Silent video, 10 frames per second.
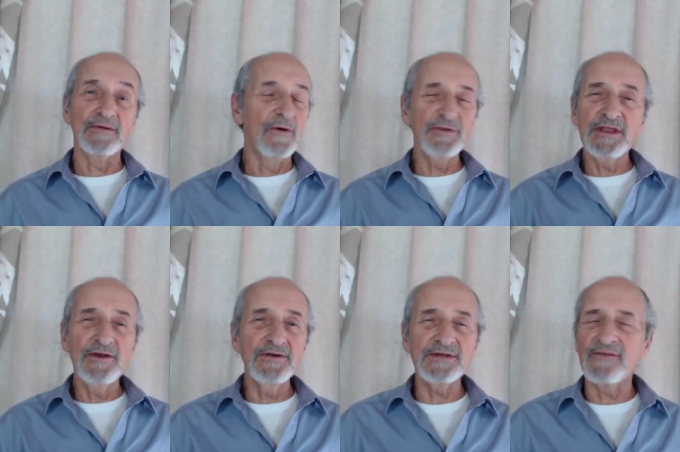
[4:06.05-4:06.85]
And over the
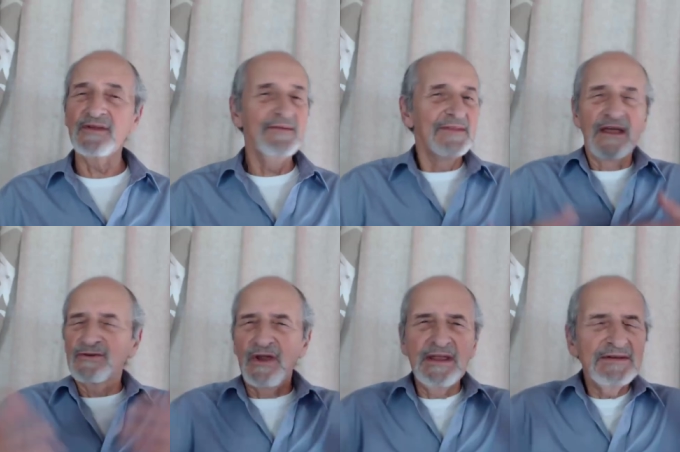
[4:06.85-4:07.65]
years, I've
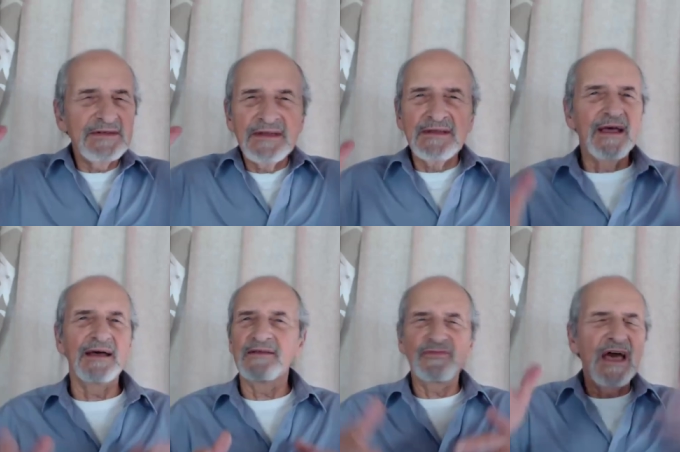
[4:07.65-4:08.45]
trained uh,